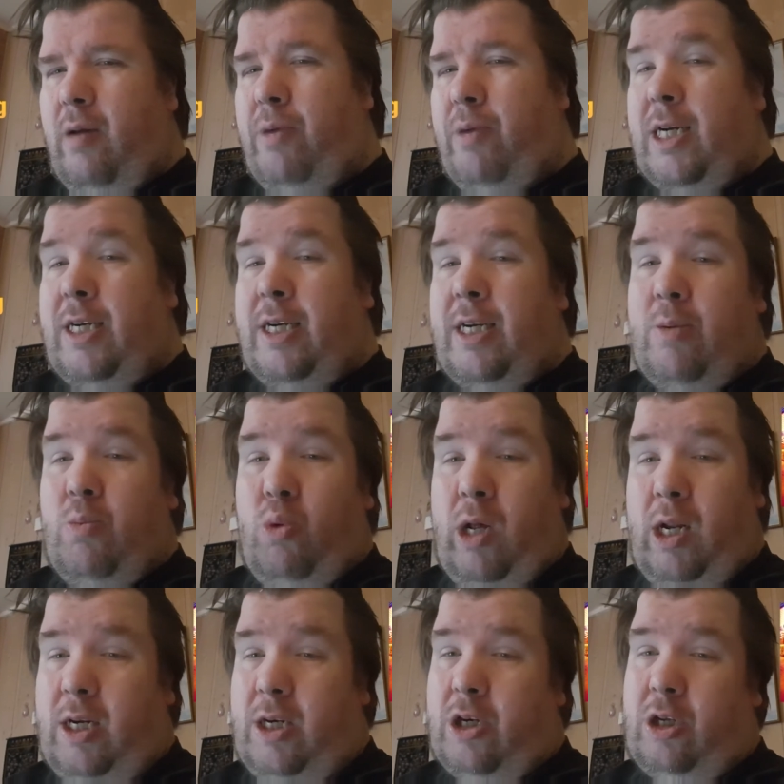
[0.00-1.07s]
But, well,
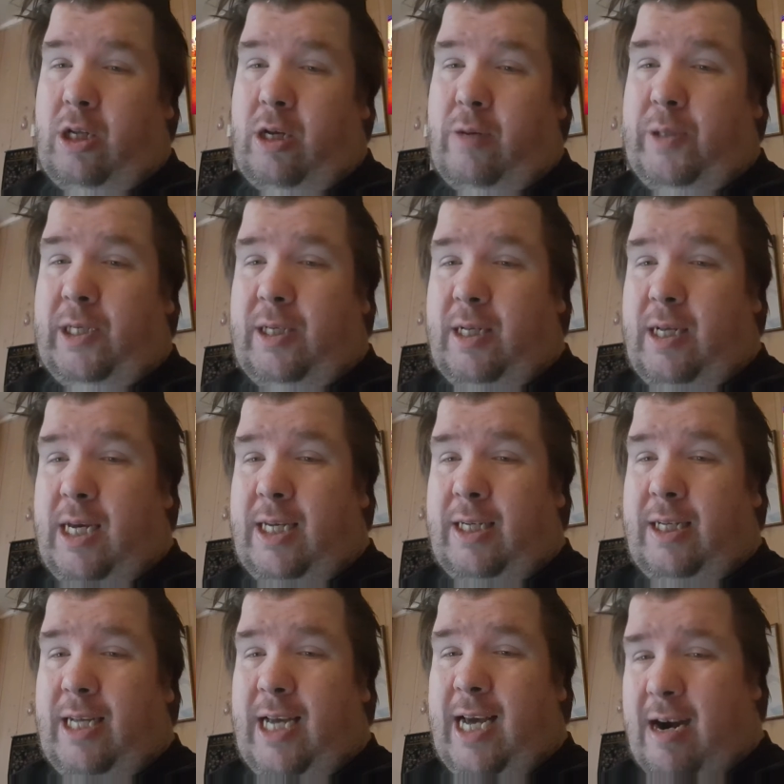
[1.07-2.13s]
not
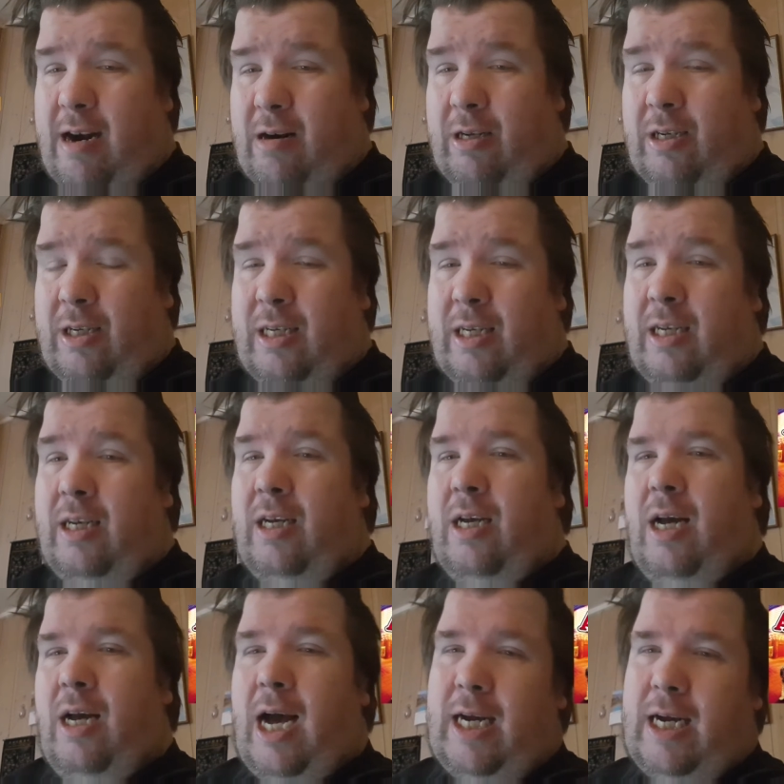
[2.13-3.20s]
upstairs.
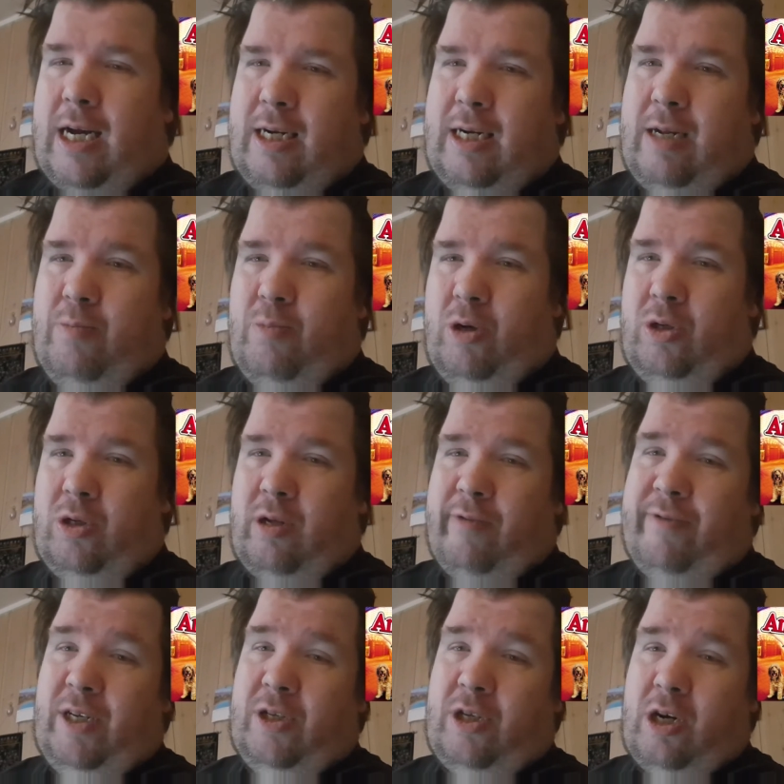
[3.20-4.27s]
I got the most of
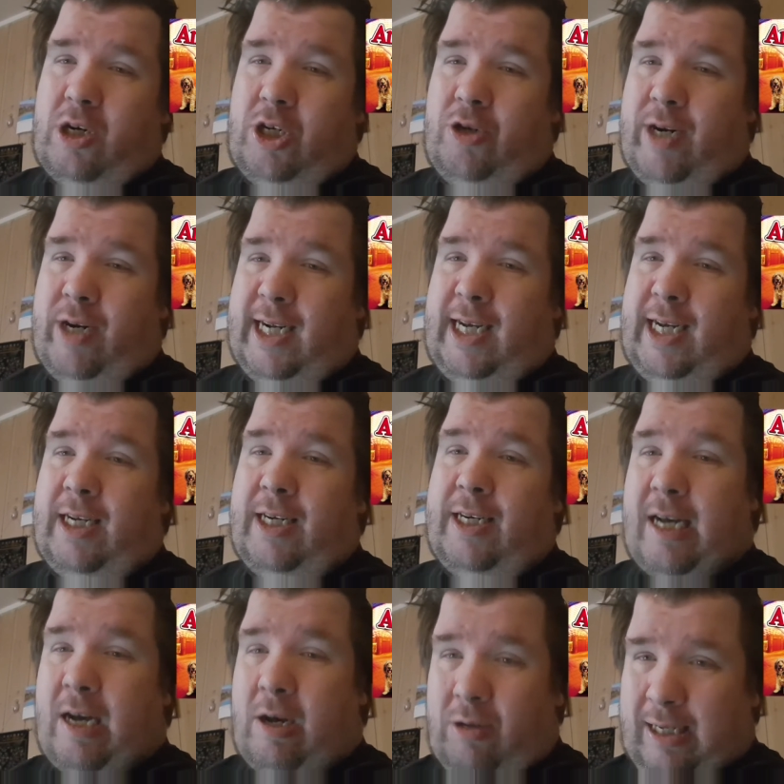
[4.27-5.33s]
the Star Trek
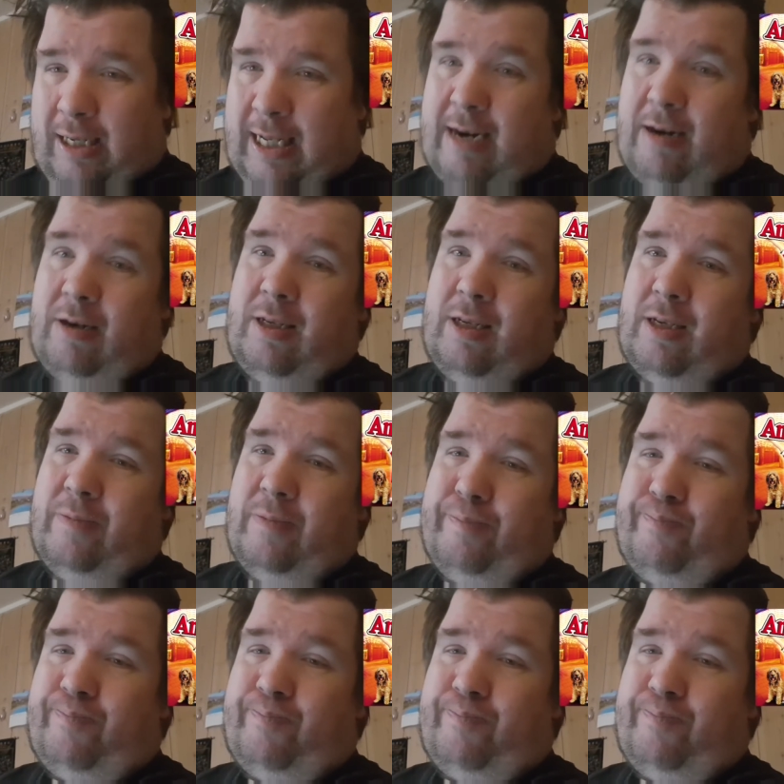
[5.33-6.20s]
downstairs.